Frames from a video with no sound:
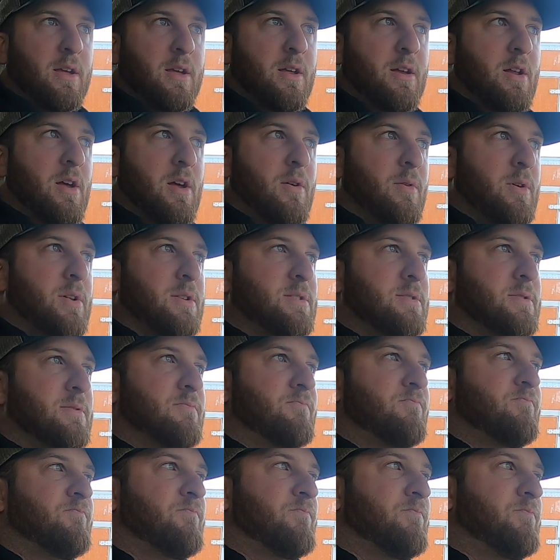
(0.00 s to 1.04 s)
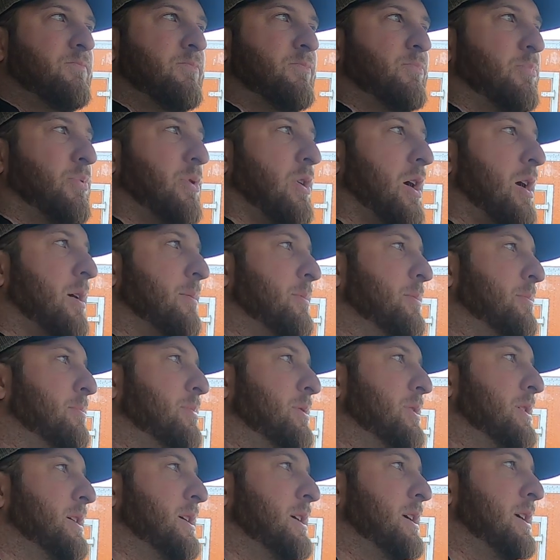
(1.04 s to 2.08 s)
it's
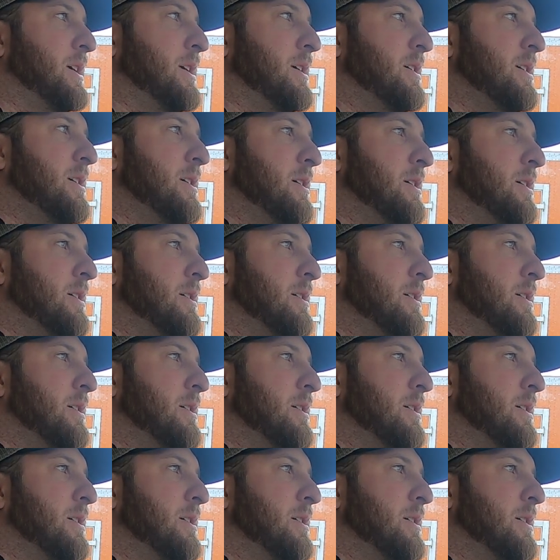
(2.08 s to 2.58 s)
probably,